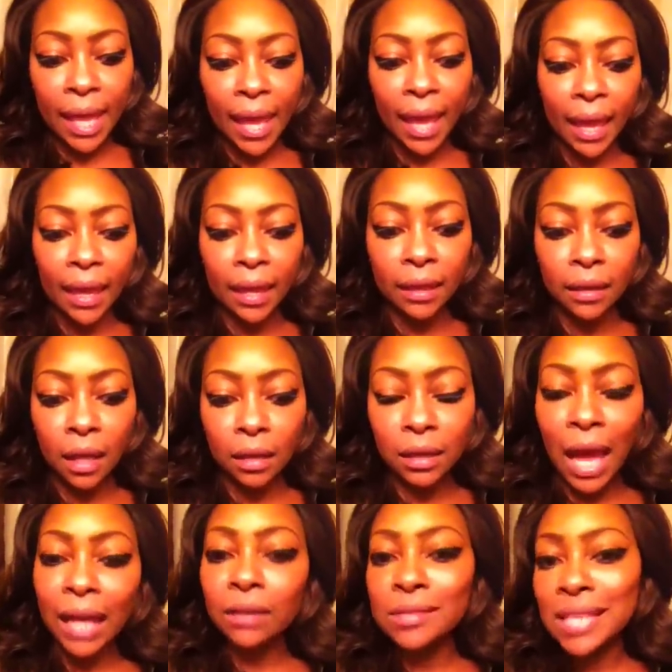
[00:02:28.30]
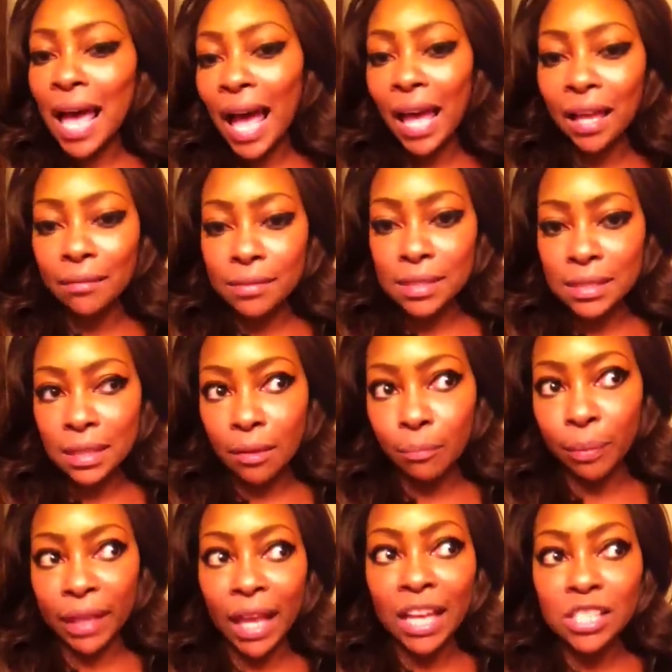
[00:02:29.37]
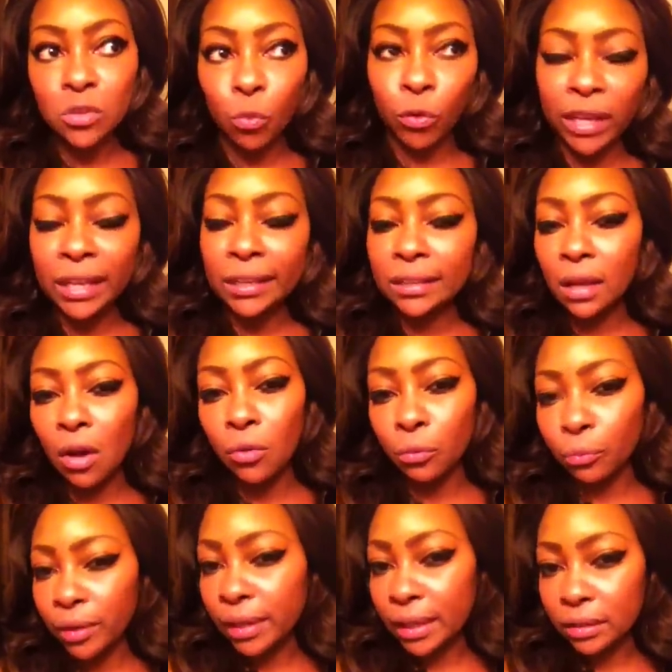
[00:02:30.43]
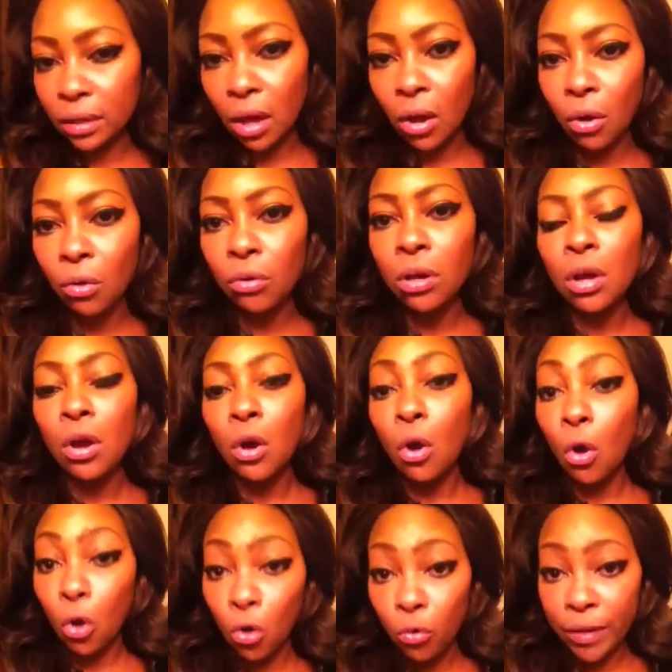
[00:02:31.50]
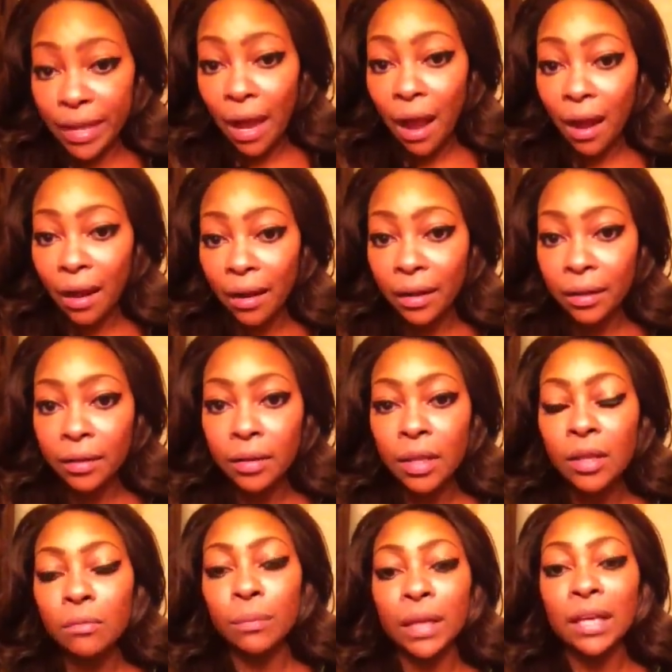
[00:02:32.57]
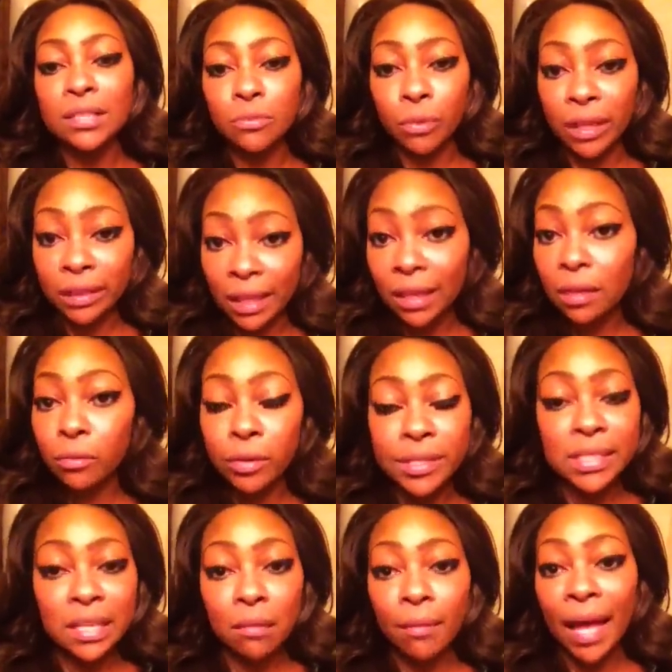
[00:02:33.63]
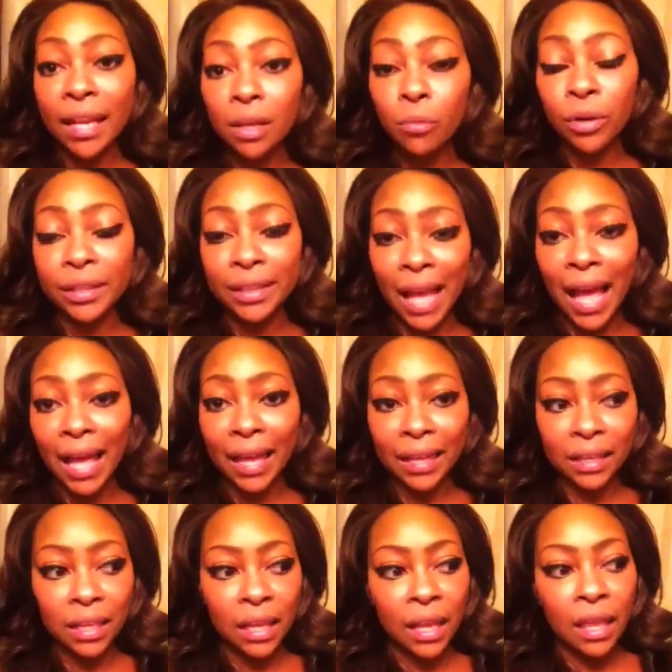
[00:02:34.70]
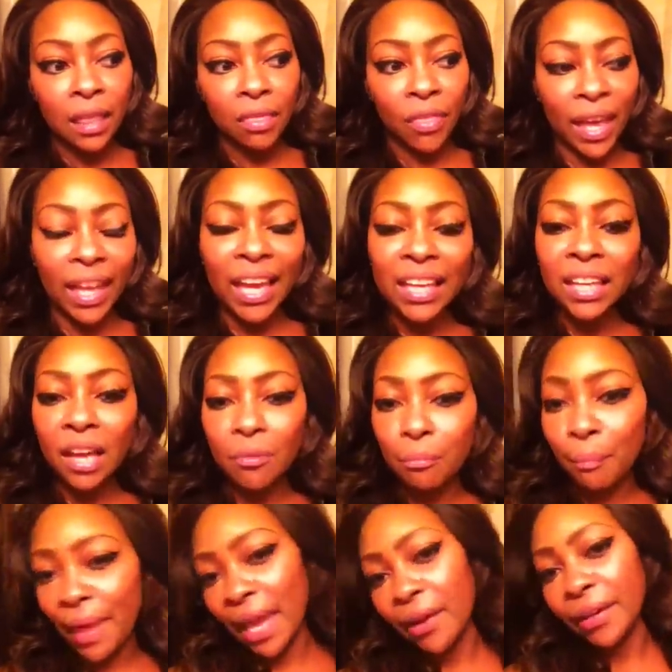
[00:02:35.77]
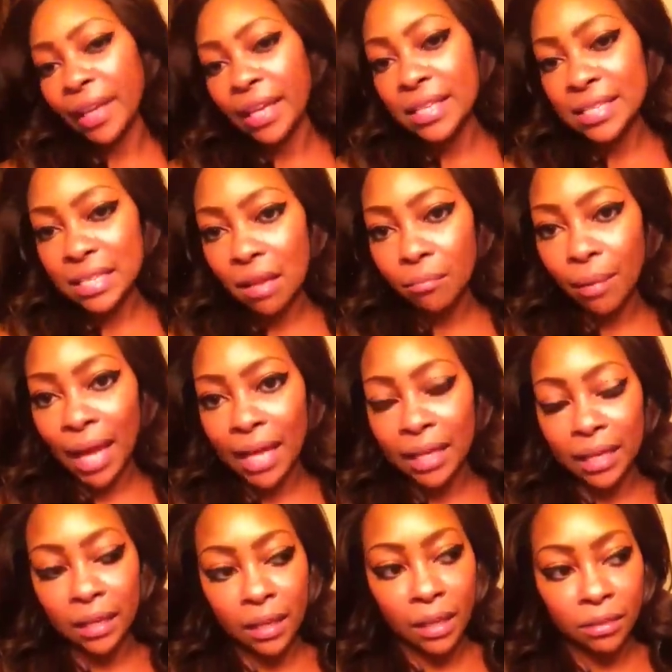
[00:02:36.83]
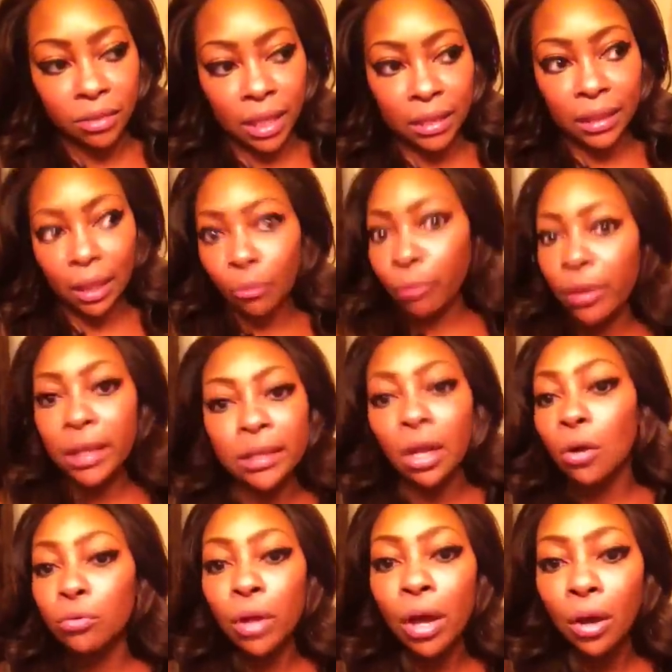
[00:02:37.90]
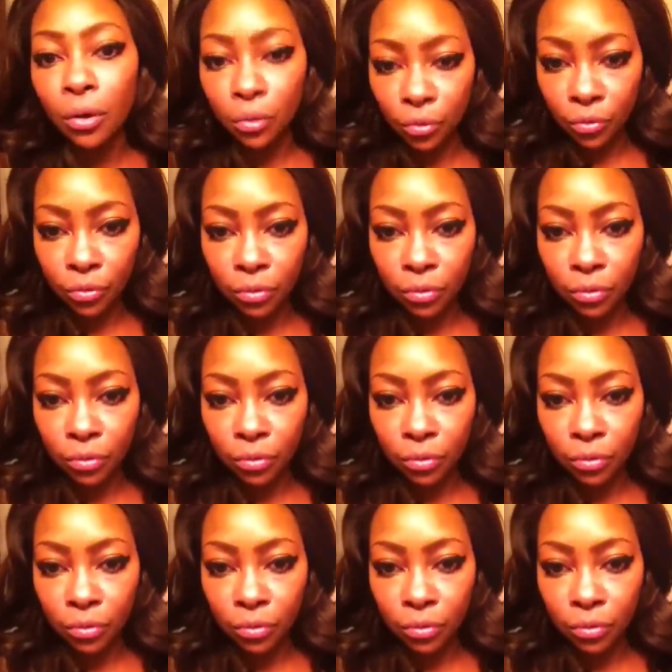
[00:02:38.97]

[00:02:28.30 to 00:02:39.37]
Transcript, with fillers: and a lot of times because we don't really know who we are, because we think we're somebody we're not they end up marrying somebody that they really don't know.